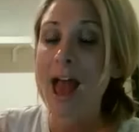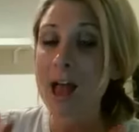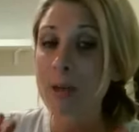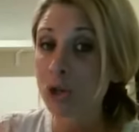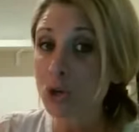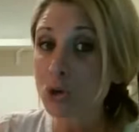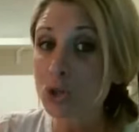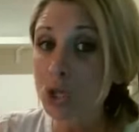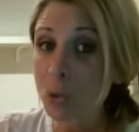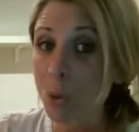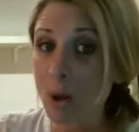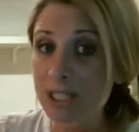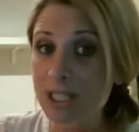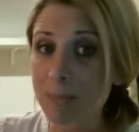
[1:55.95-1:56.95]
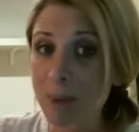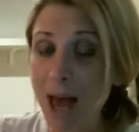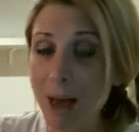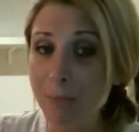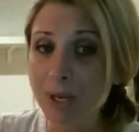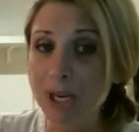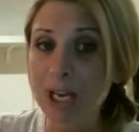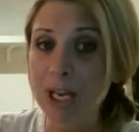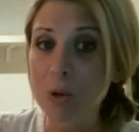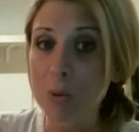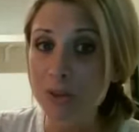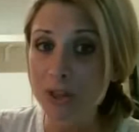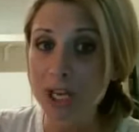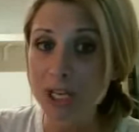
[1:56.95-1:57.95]
And usually what winds up happening
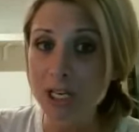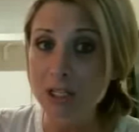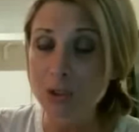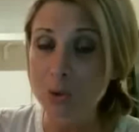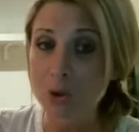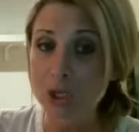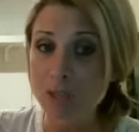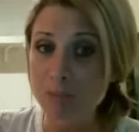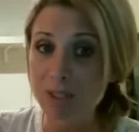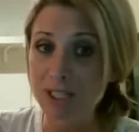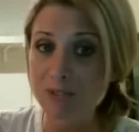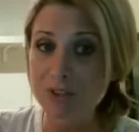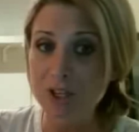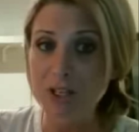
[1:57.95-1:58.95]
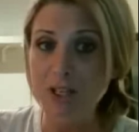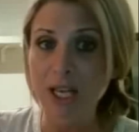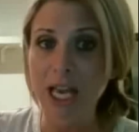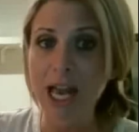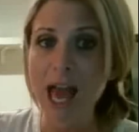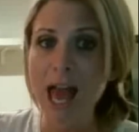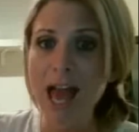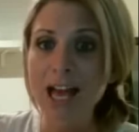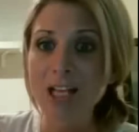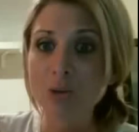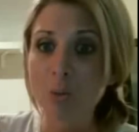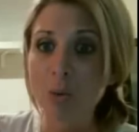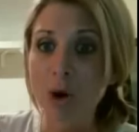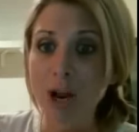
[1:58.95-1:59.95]
with eating disorders specifically
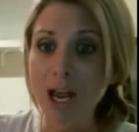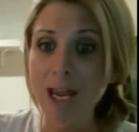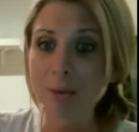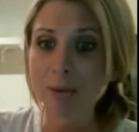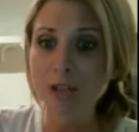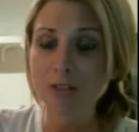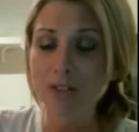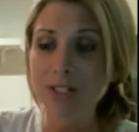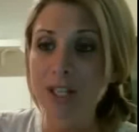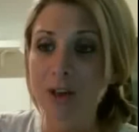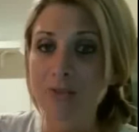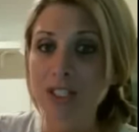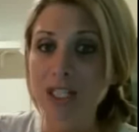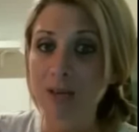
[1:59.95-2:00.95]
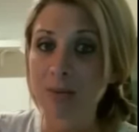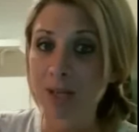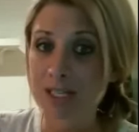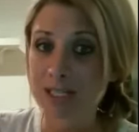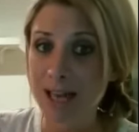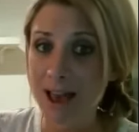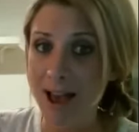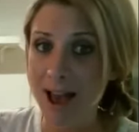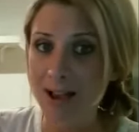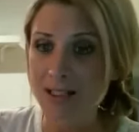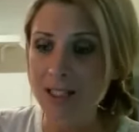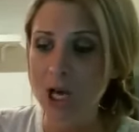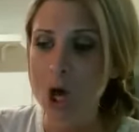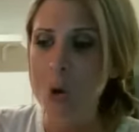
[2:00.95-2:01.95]
is when we are able to get the self-esteem
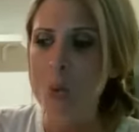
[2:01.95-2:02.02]
intact,